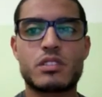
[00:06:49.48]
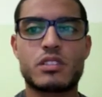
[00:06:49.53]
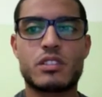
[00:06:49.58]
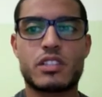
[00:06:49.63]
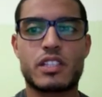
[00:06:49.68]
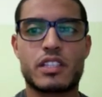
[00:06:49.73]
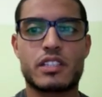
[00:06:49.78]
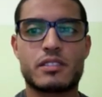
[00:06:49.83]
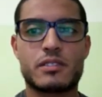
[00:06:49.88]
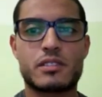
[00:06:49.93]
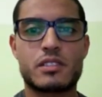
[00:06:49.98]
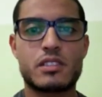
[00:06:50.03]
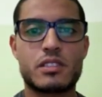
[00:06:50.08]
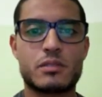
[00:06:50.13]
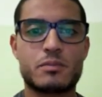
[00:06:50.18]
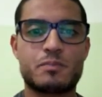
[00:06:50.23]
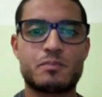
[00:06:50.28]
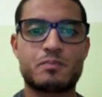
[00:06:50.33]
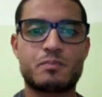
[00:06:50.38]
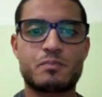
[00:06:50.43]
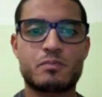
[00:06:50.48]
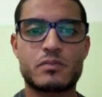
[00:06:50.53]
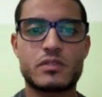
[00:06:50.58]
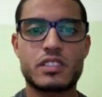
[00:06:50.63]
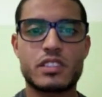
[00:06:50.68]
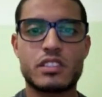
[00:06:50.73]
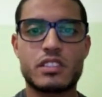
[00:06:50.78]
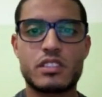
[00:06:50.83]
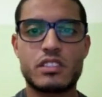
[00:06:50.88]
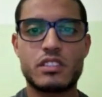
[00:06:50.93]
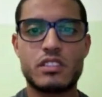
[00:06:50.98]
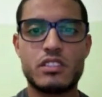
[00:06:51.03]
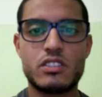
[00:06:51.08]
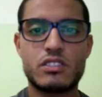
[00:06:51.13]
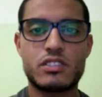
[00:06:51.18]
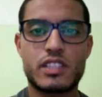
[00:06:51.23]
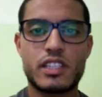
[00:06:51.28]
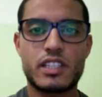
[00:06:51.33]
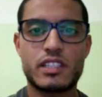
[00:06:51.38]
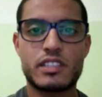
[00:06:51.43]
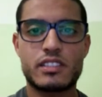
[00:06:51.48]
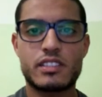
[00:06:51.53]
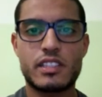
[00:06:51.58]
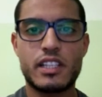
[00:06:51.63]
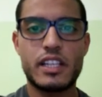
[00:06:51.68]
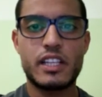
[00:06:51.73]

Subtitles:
Okay, so you get a